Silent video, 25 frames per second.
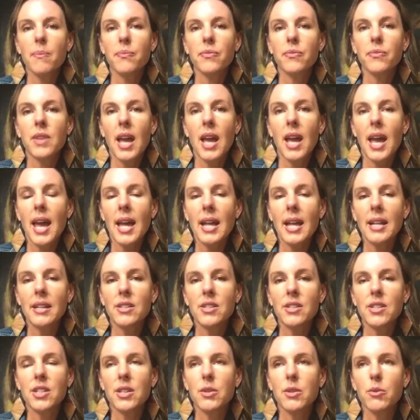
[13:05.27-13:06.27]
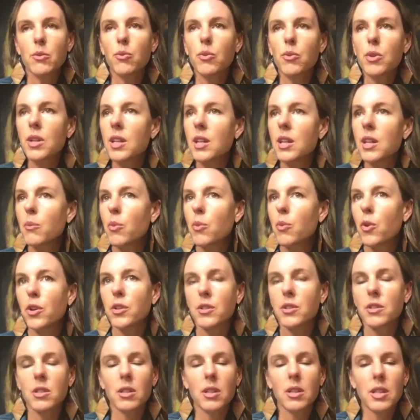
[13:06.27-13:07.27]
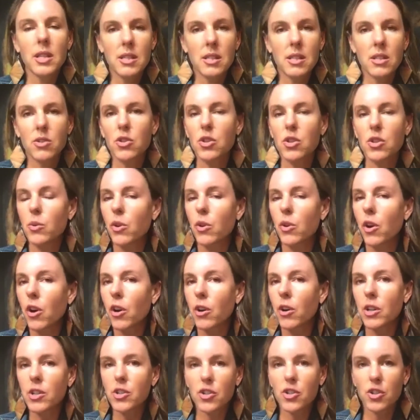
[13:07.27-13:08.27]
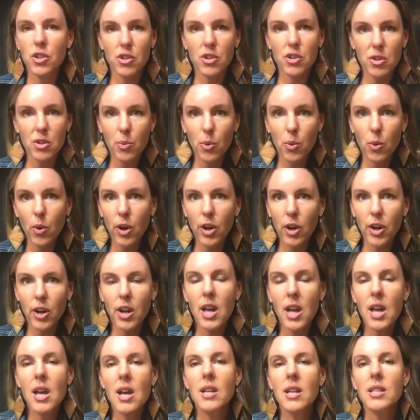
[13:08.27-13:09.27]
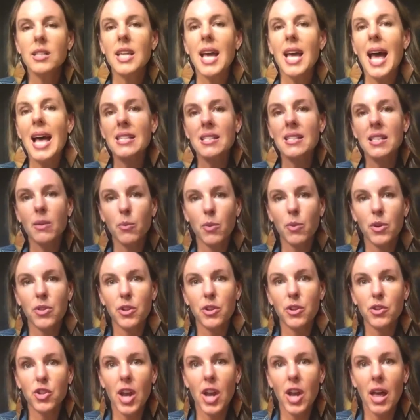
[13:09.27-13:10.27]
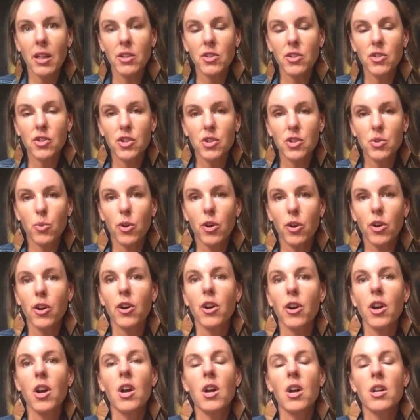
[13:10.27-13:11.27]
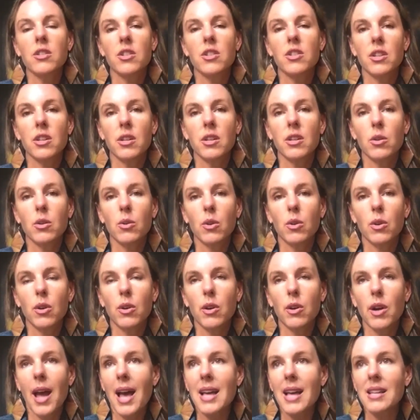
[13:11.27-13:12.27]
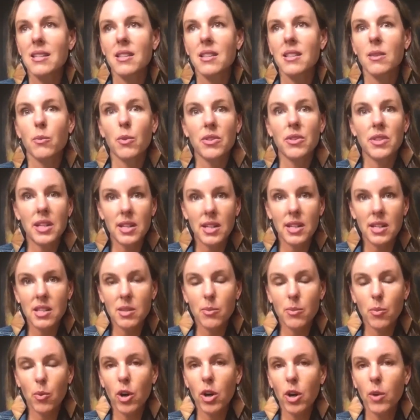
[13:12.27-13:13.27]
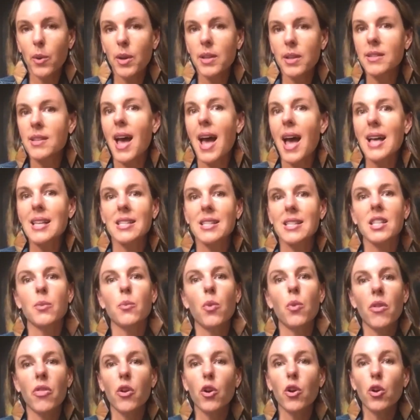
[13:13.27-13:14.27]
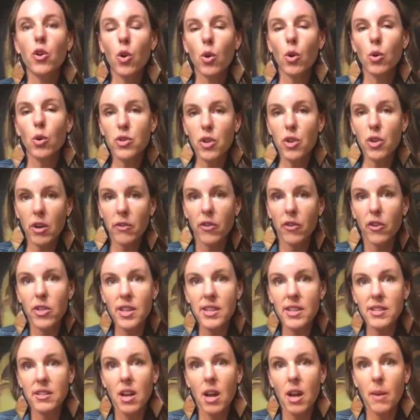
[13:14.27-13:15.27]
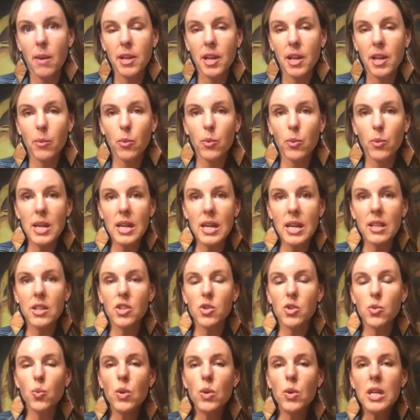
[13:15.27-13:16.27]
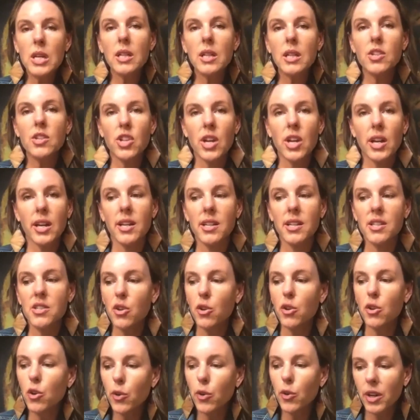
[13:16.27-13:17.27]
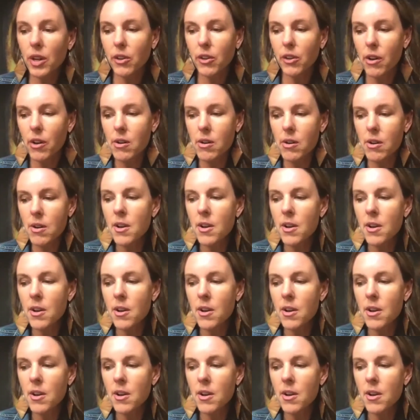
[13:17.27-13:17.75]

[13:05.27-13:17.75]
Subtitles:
And really important to listen, to encourage, to support, to ask them what their challenges were, to ask them what they need support with, to ask them what their goals are for this coming up week. The weekly check-ins are critical.